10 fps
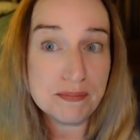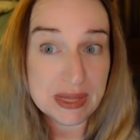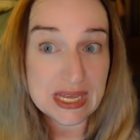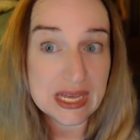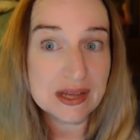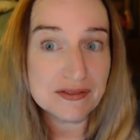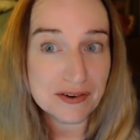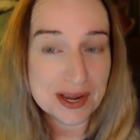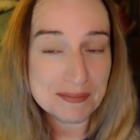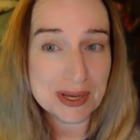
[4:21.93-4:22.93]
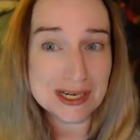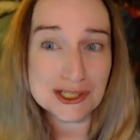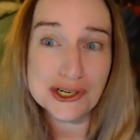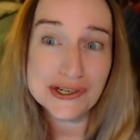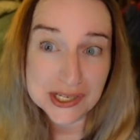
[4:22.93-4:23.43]
big frame
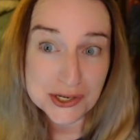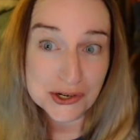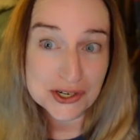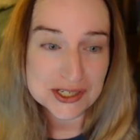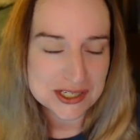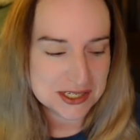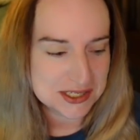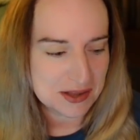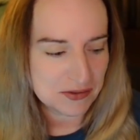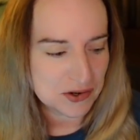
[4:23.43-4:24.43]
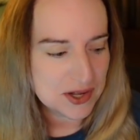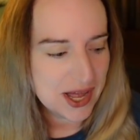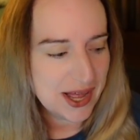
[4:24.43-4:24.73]
pictures, and you're gonna see several.